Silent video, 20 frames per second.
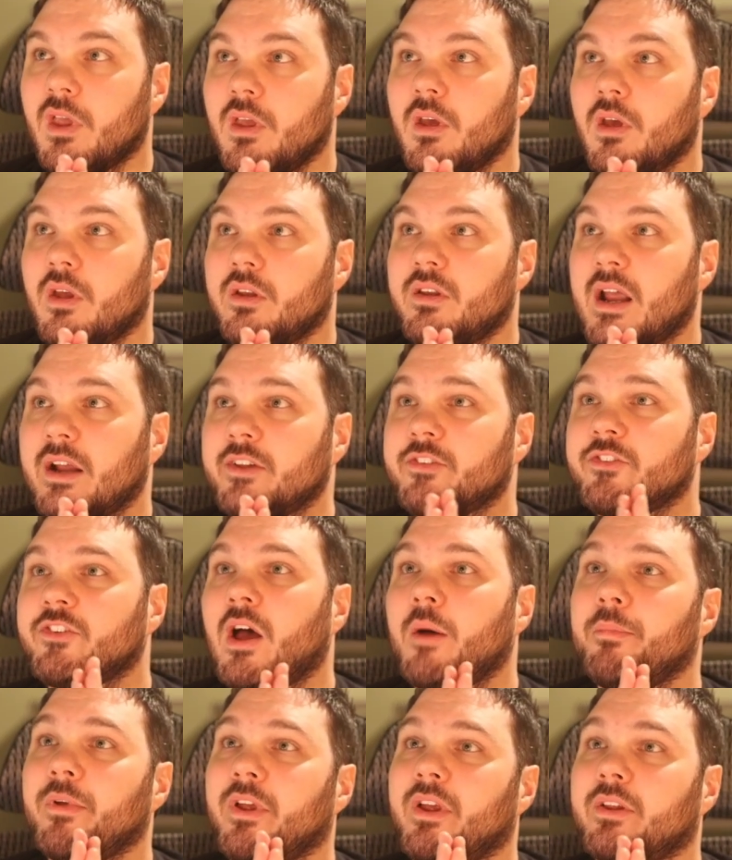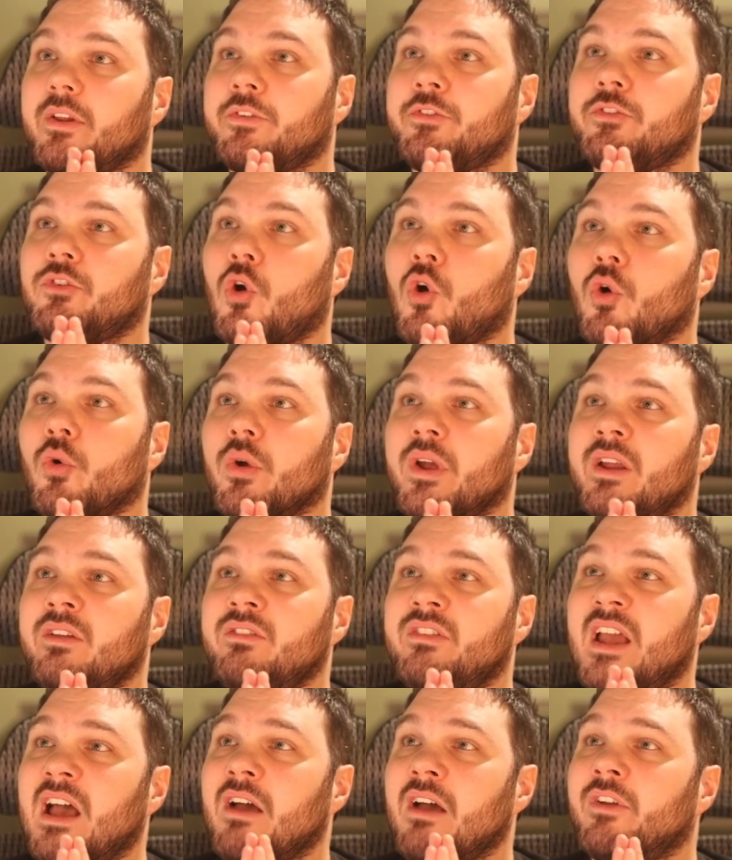Next up is Tori
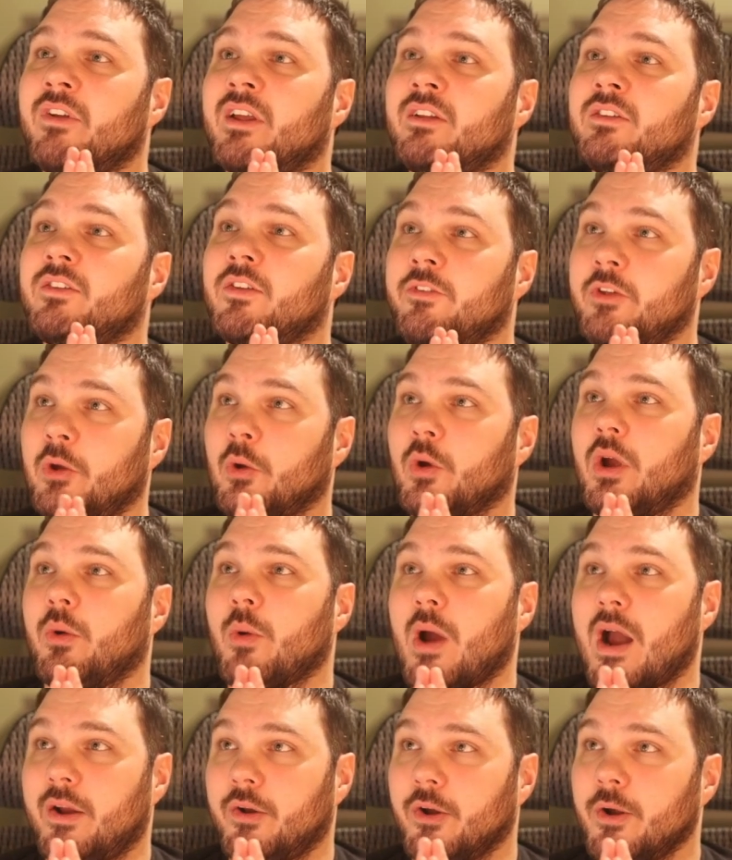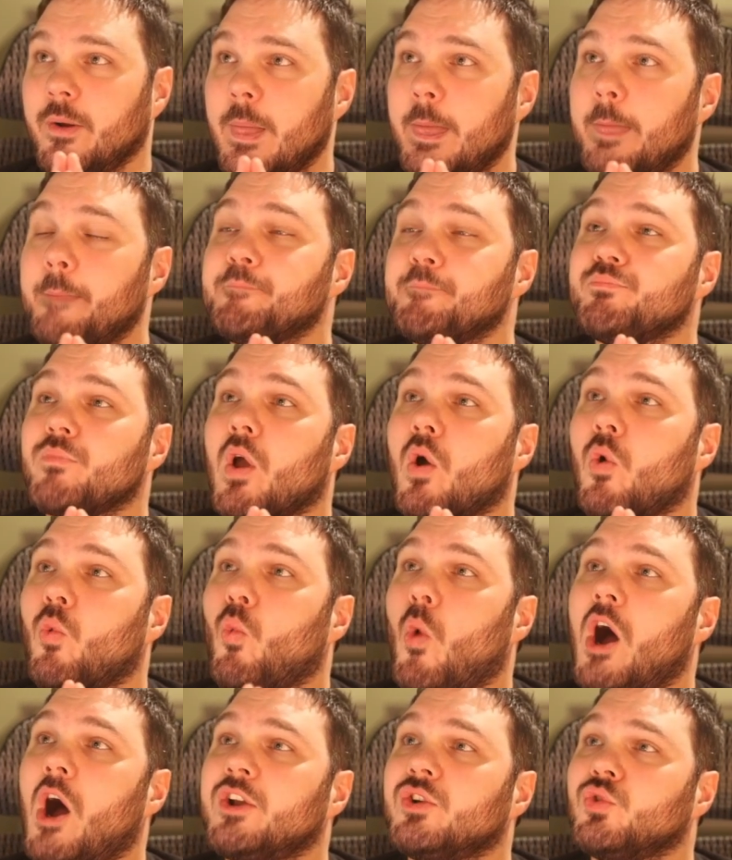Diavident Fury Rider.
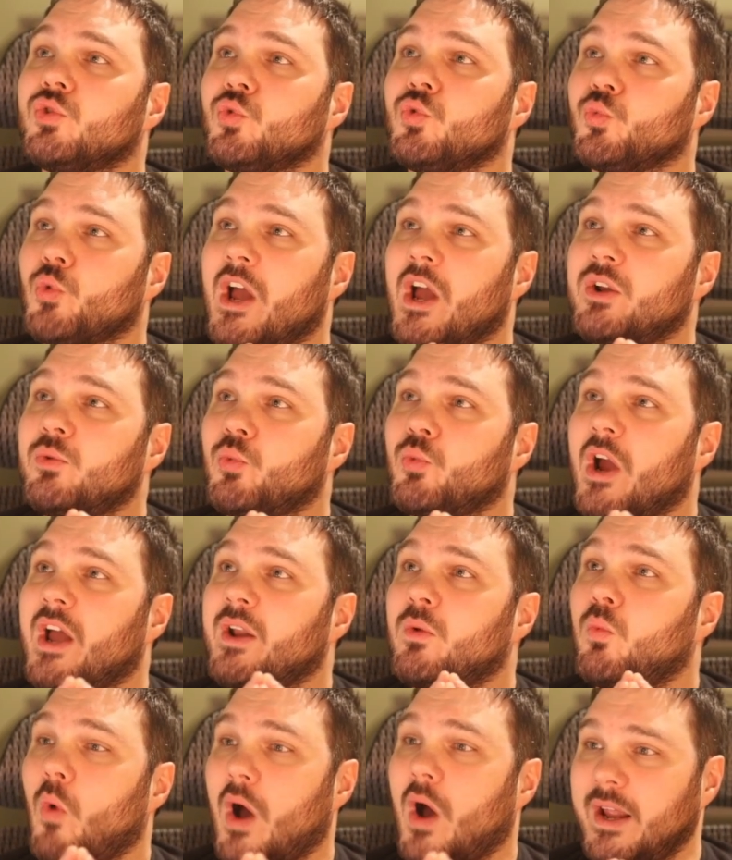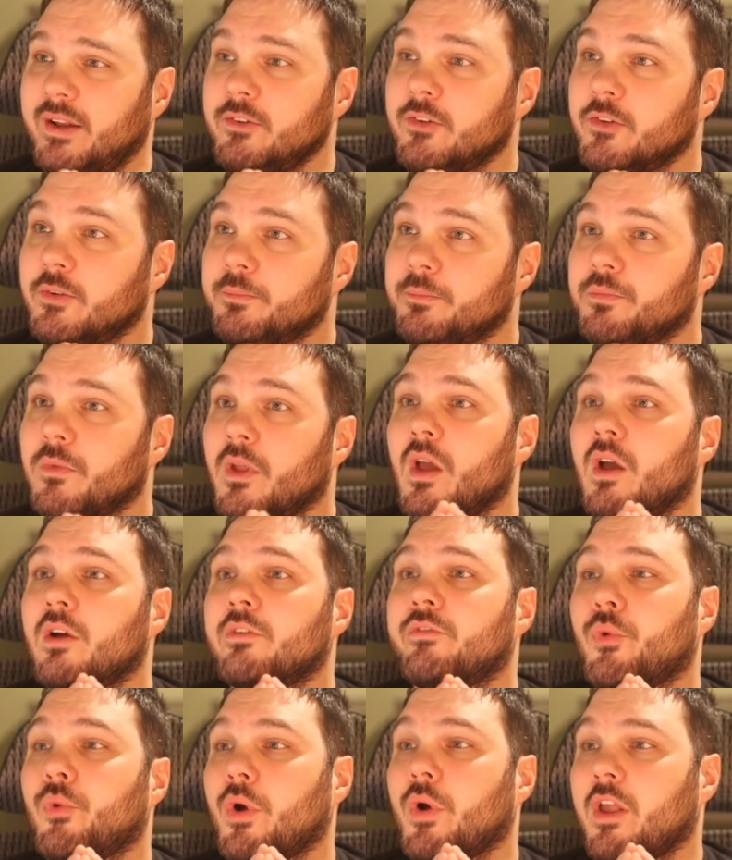1 red, white
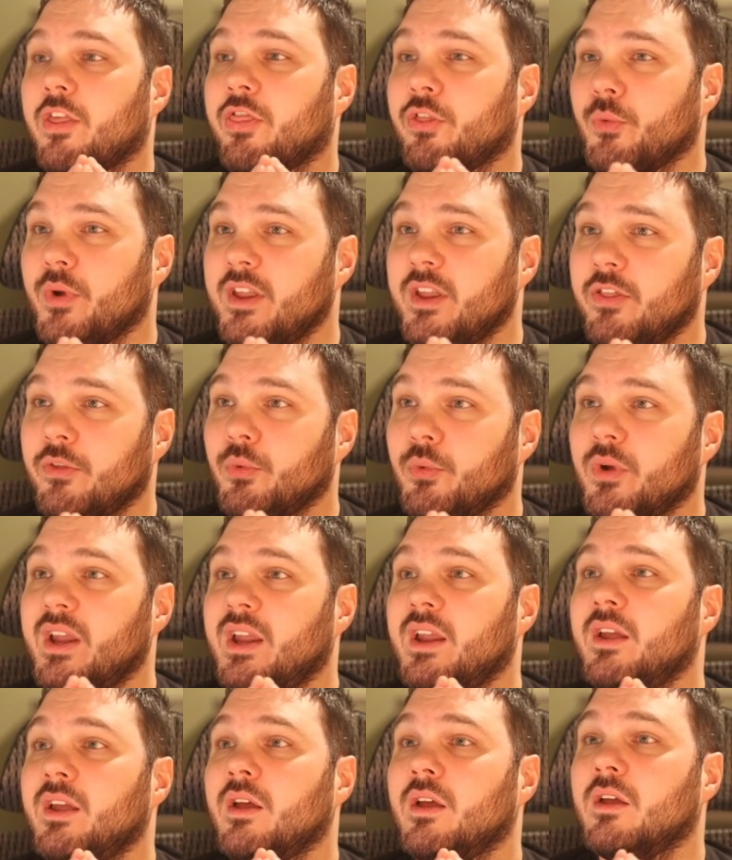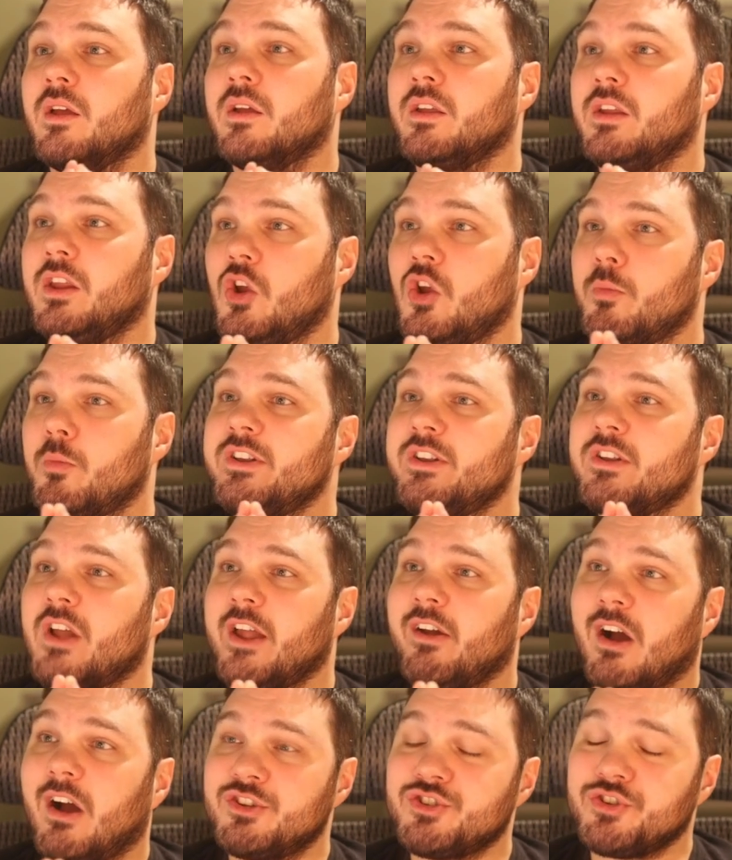for a 3/3 human
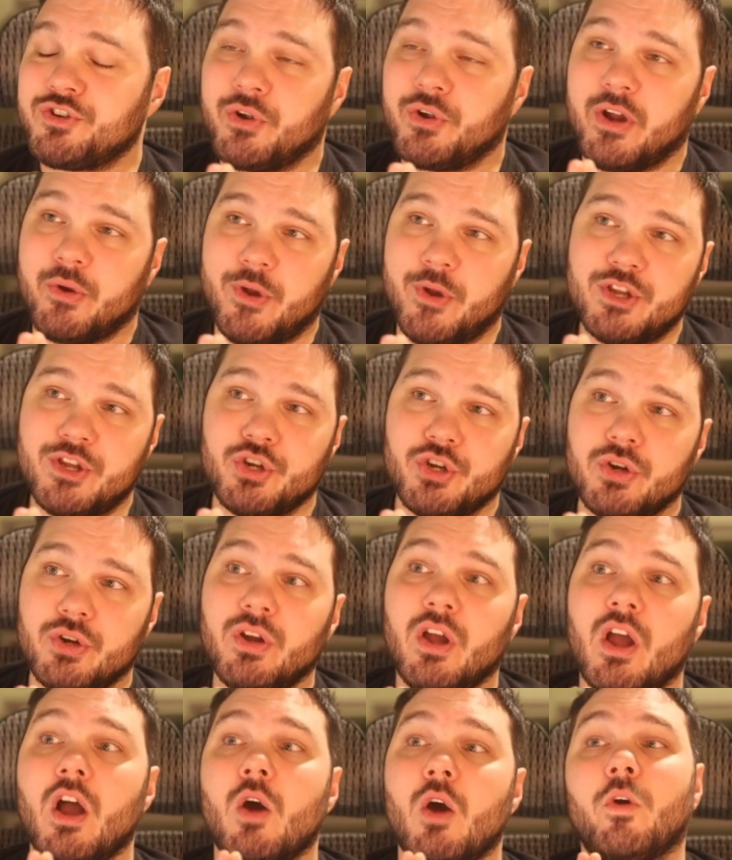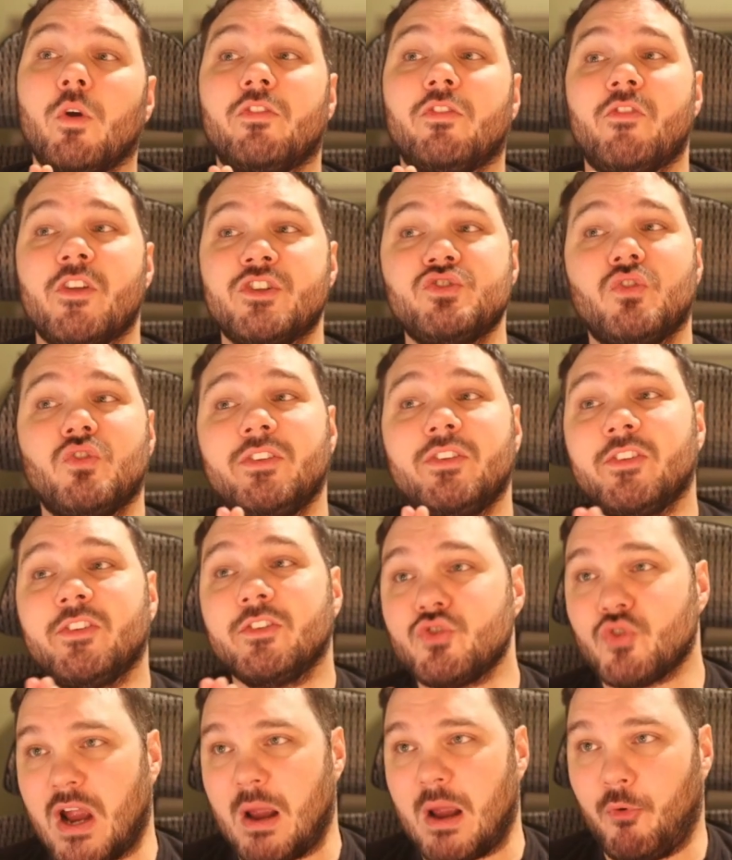knight legendary creature. with Vigilance and
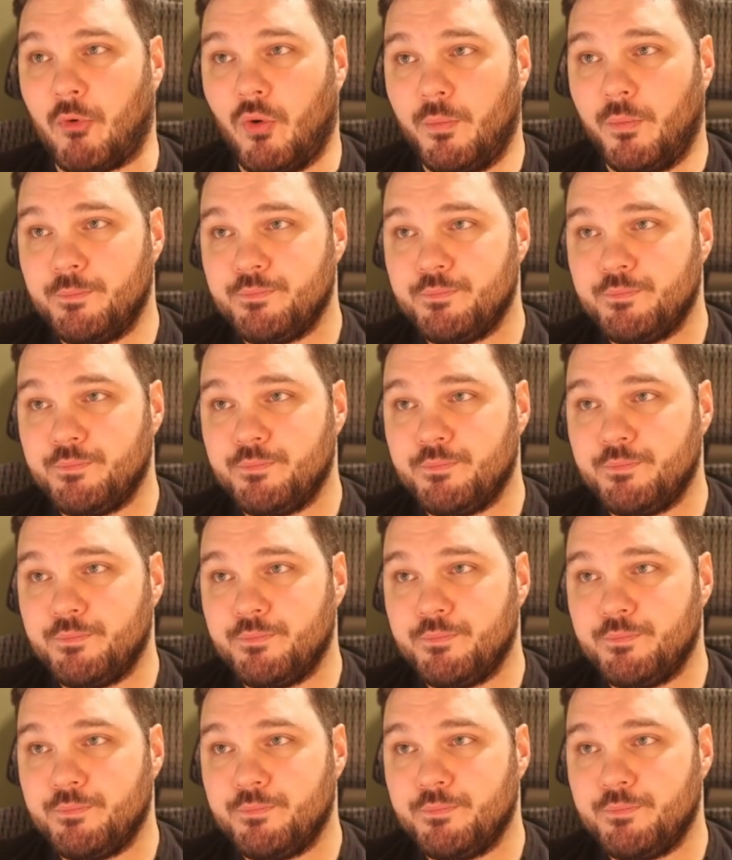Trample.